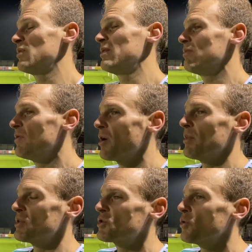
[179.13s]
not
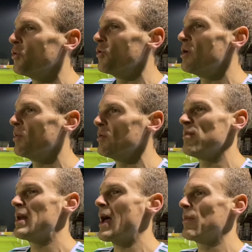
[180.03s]
been scoring, but we've
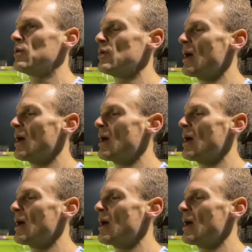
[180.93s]
been happy with our